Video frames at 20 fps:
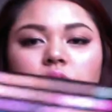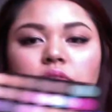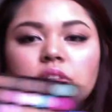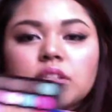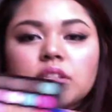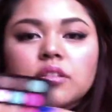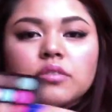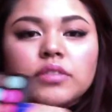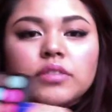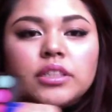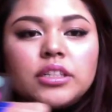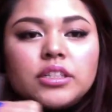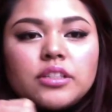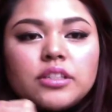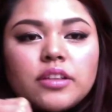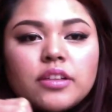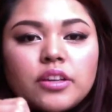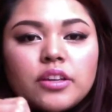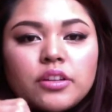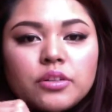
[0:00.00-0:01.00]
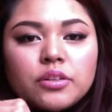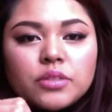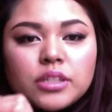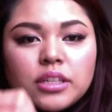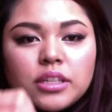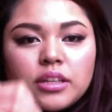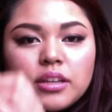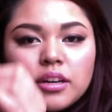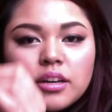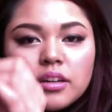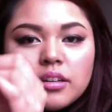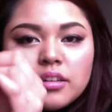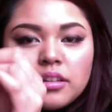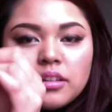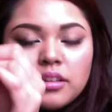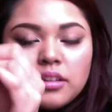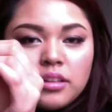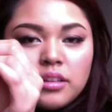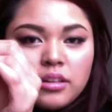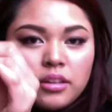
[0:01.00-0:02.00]
this over here so that you don't see
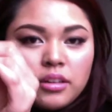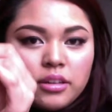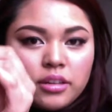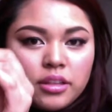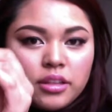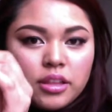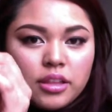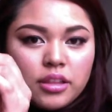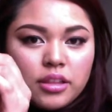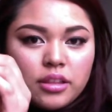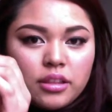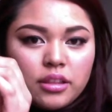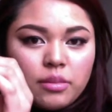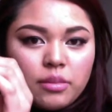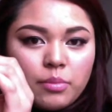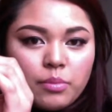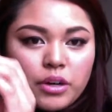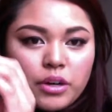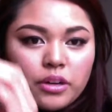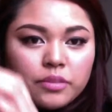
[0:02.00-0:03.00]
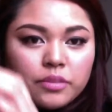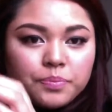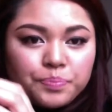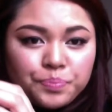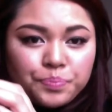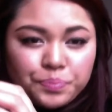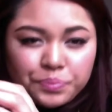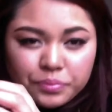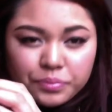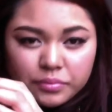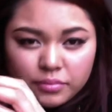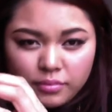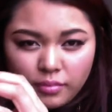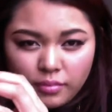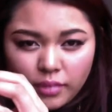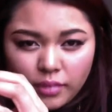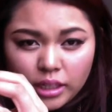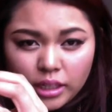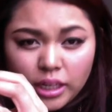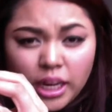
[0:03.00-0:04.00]
the mirror.
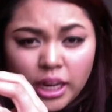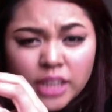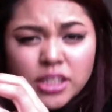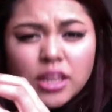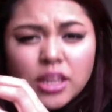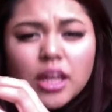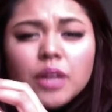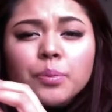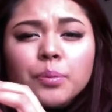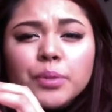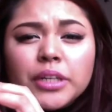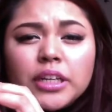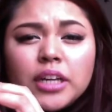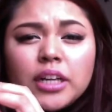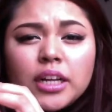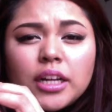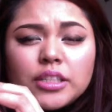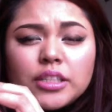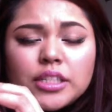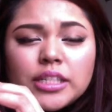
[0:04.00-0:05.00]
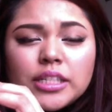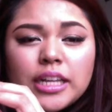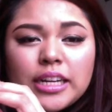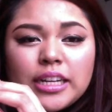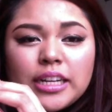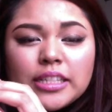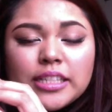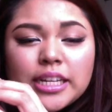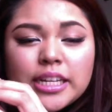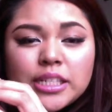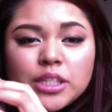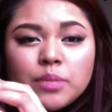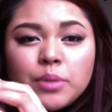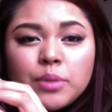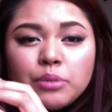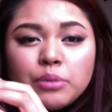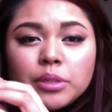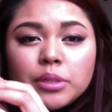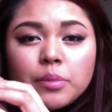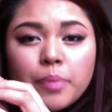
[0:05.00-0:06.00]
It has a lot of pretty colors, and it tends to be
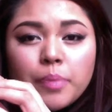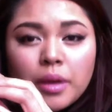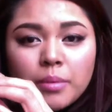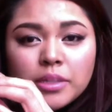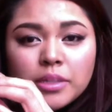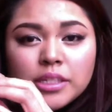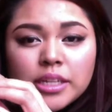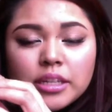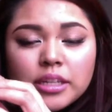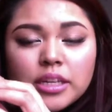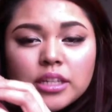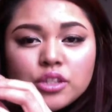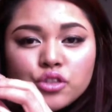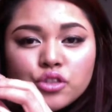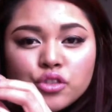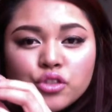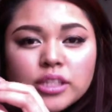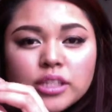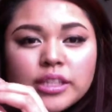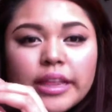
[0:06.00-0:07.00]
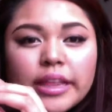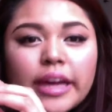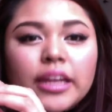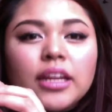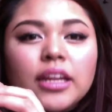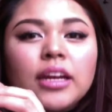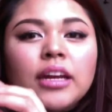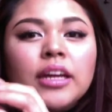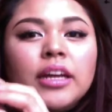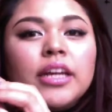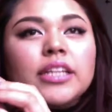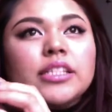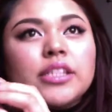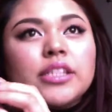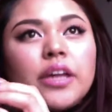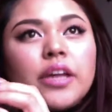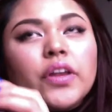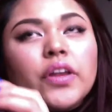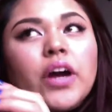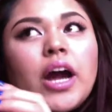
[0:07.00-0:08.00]
really pigmented. It's just that it's
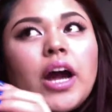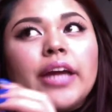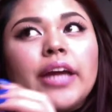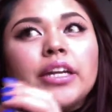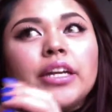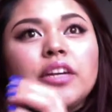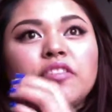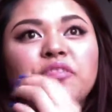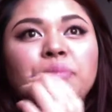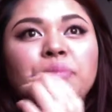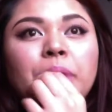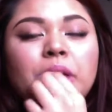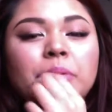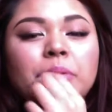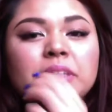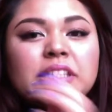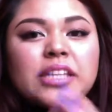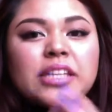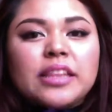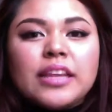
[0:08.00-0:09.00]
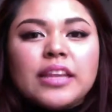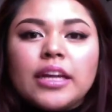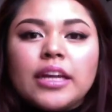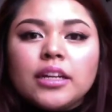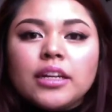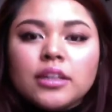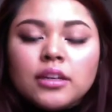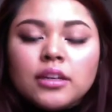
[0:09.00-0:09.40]
not the kind of pigmented that